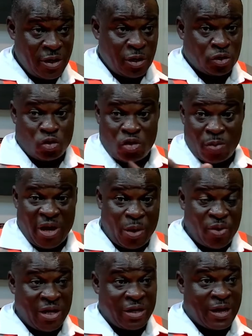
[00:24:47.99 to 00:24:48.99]
So normally,
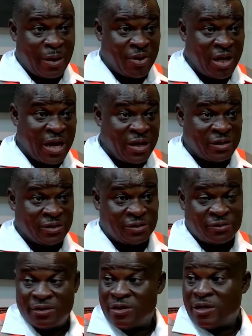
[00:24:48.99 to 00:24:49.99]
when it happened like
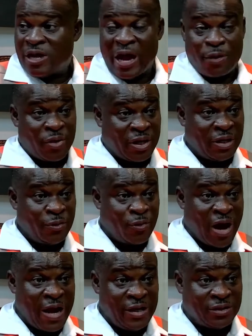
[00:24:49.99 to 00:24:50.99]
this, I quickly
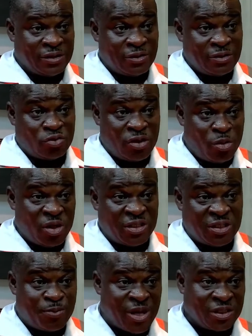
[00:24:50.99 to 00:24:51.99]
write to the
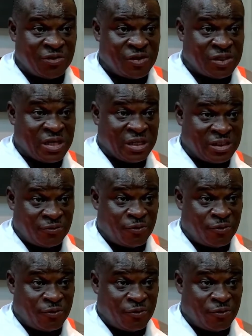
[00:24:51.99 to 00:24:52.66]
municipal chief executive.